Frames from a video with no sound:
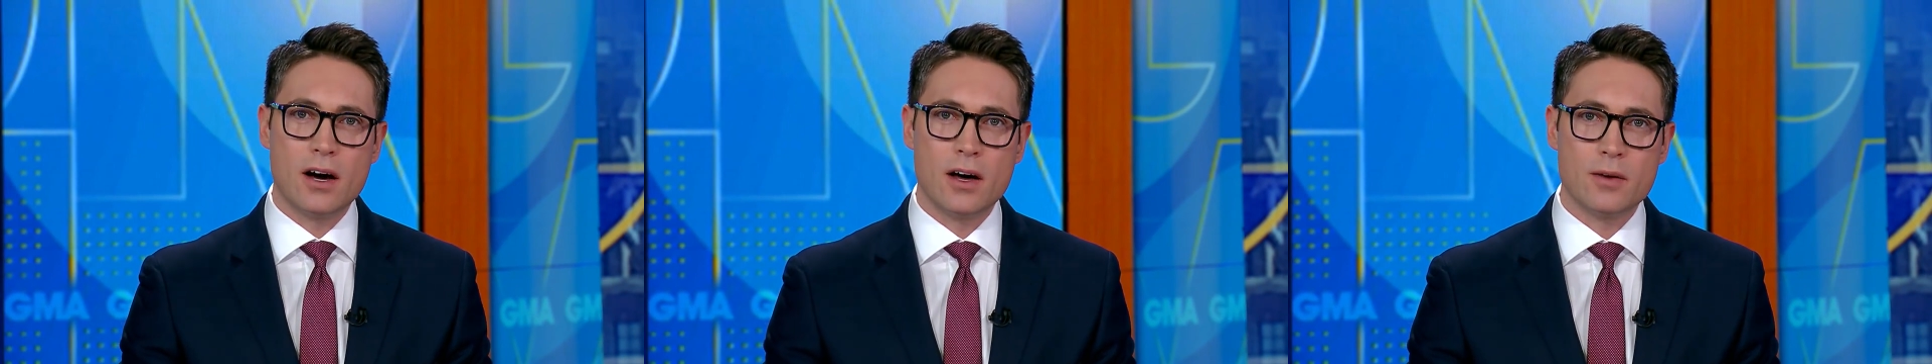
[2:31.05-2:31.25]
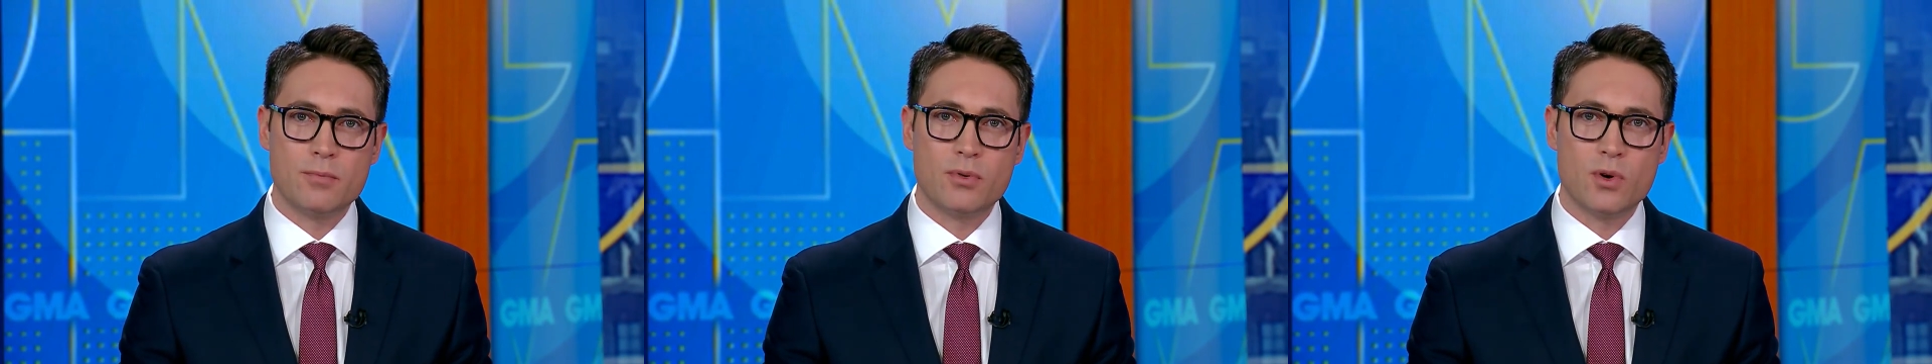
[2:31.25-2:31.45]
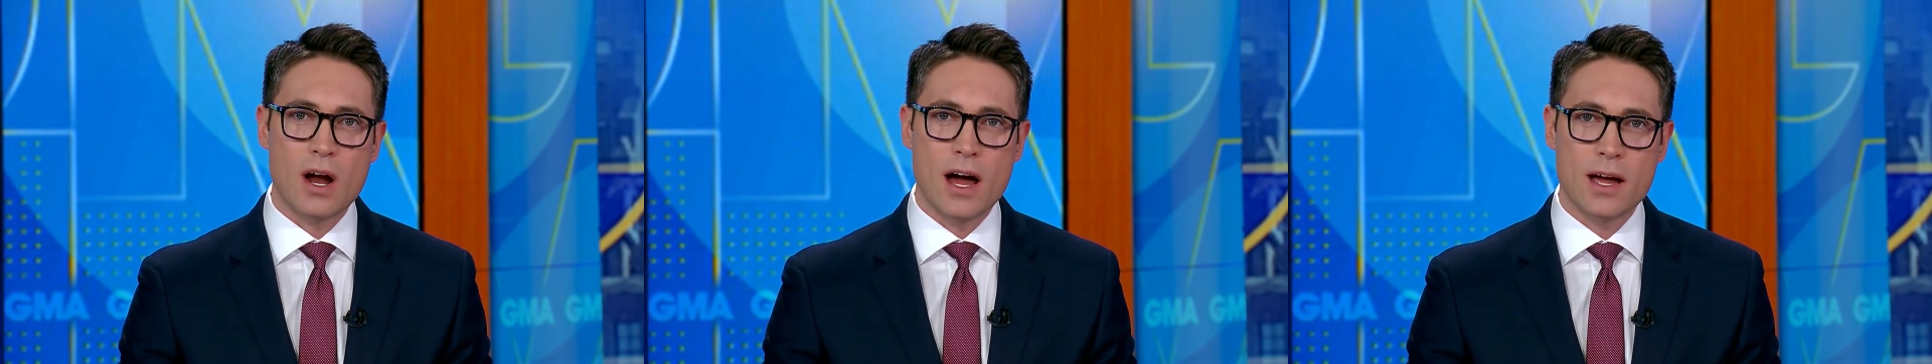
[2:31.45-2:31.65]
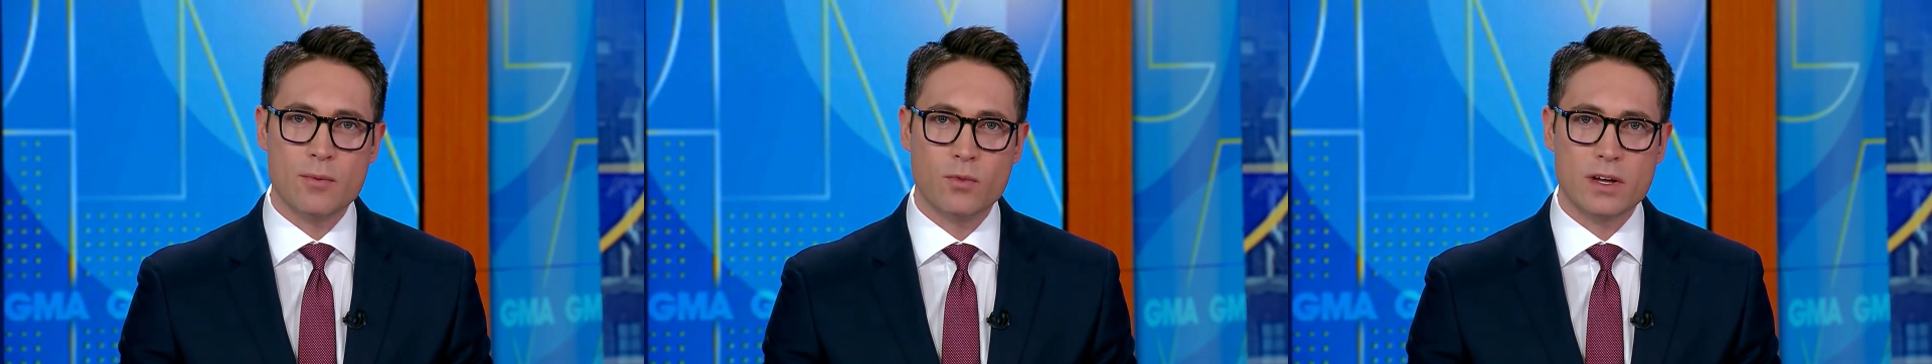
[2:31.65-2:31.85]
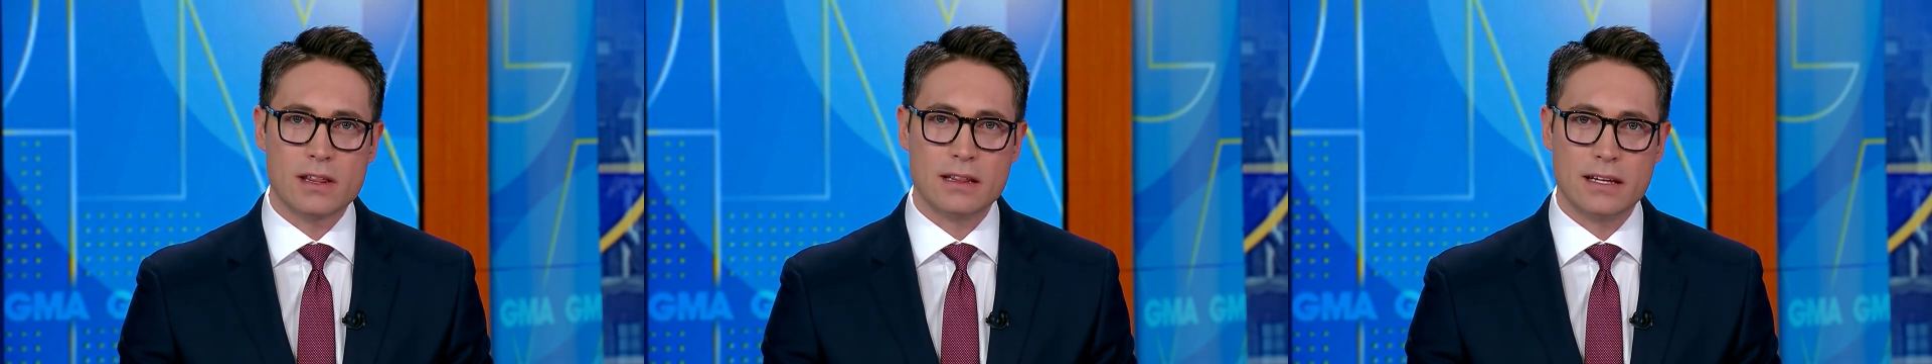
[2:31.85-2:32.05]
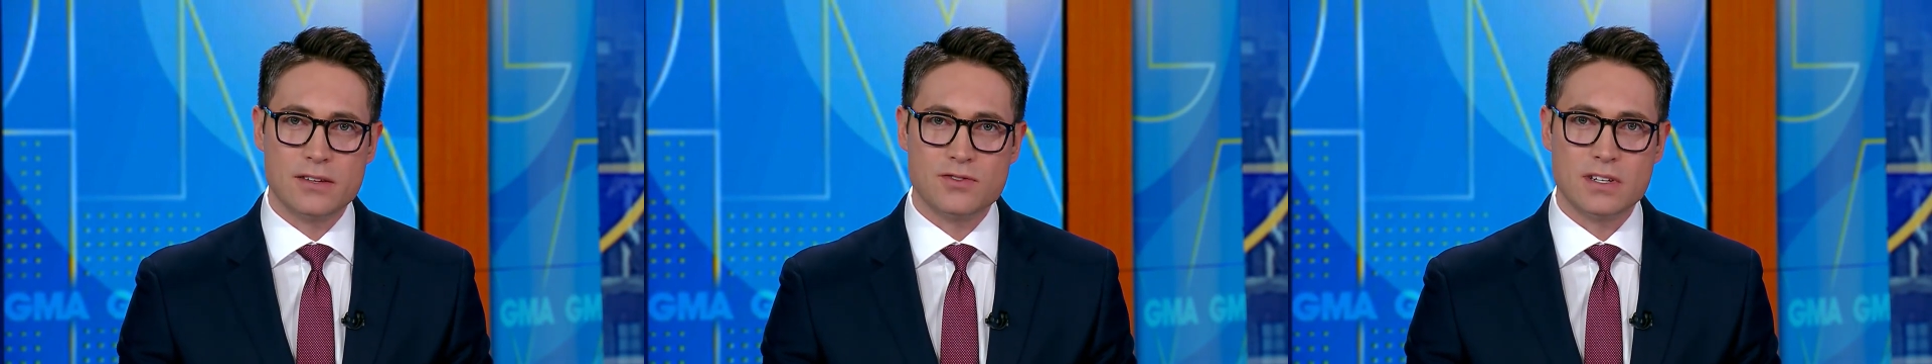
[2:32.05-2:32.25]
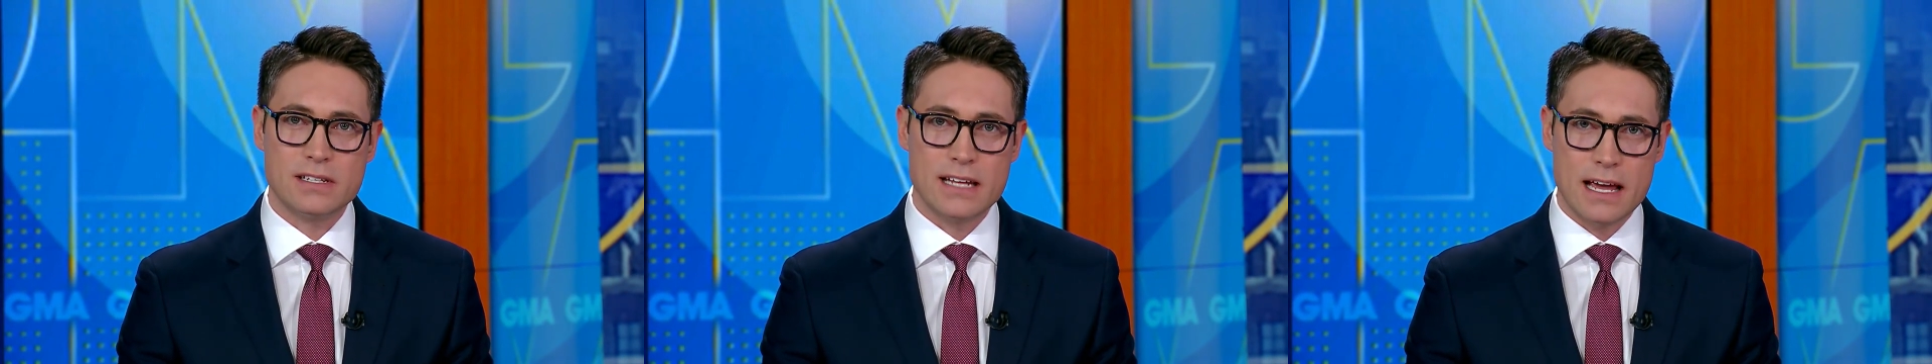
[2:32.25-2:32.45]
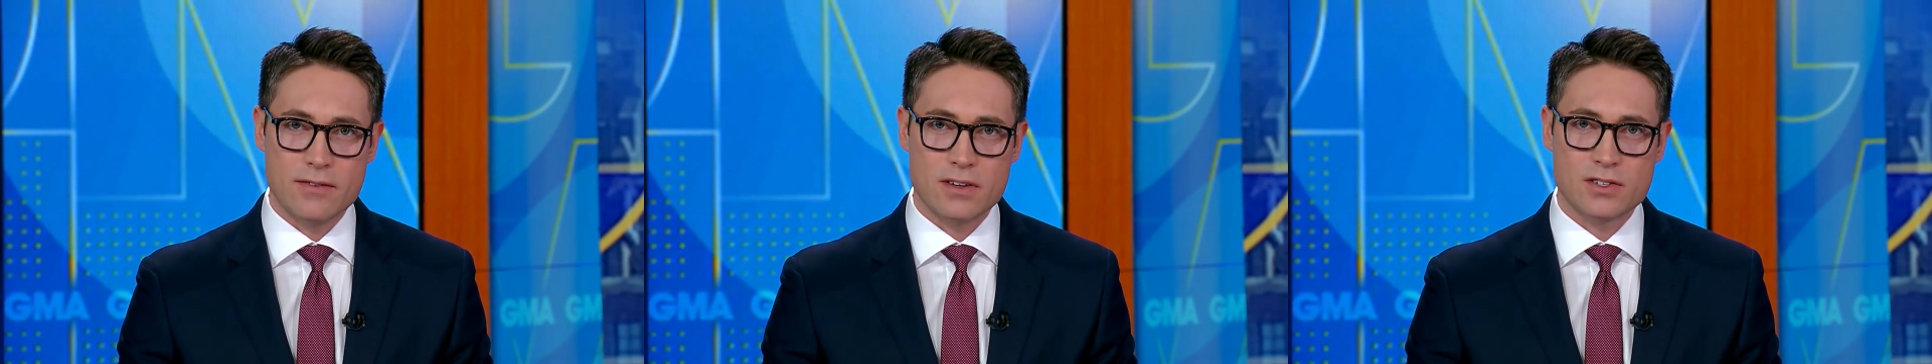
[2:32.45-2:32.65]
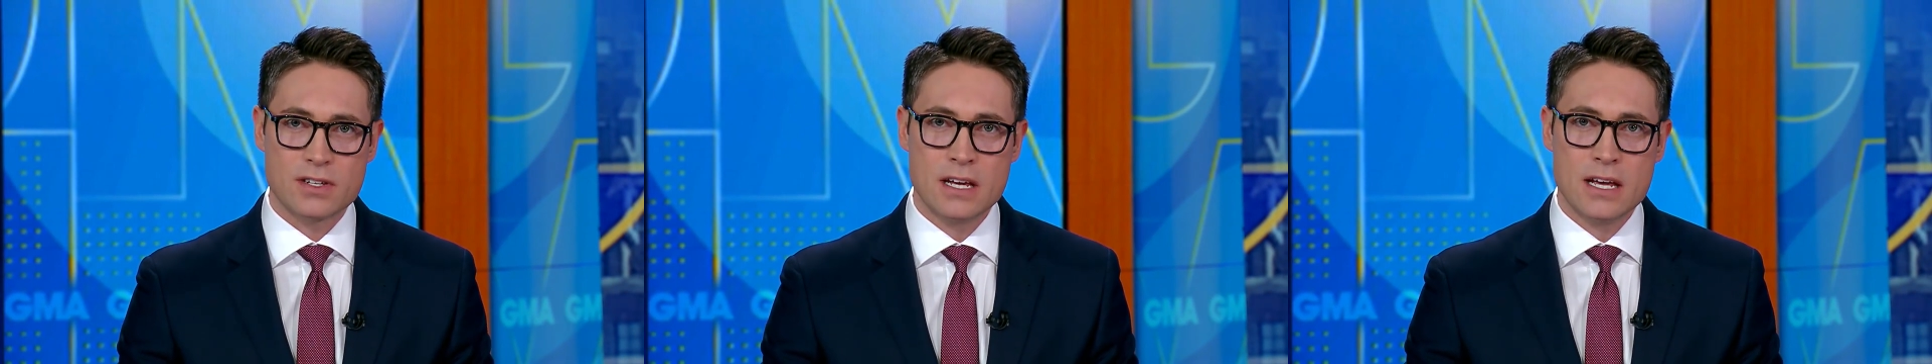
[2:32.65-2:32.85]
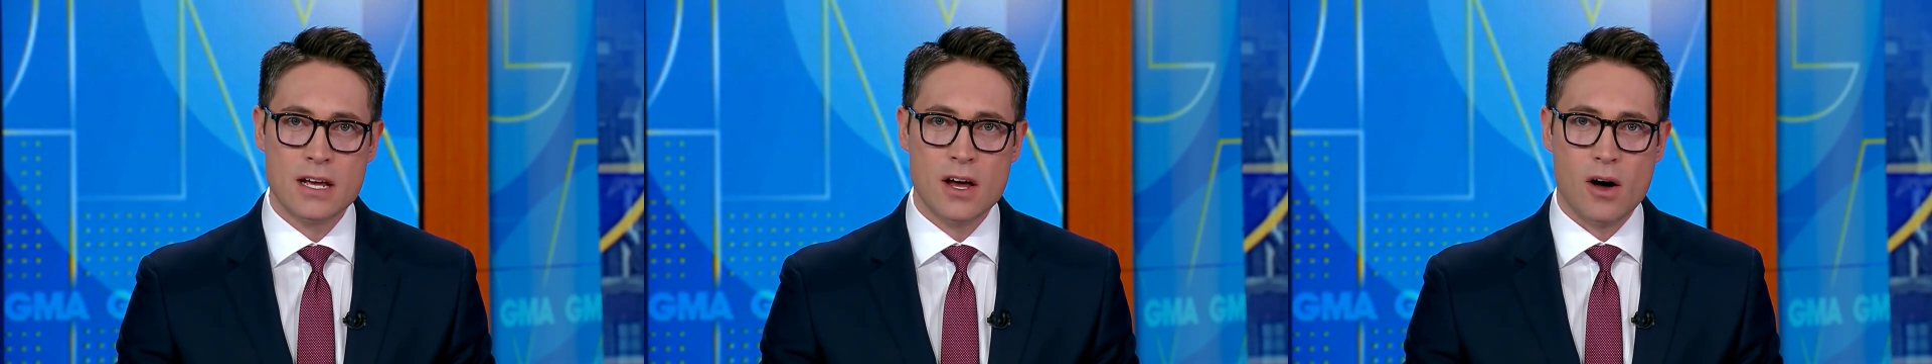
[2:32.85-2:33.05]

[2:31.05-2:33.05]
on Prime with Linsey Davis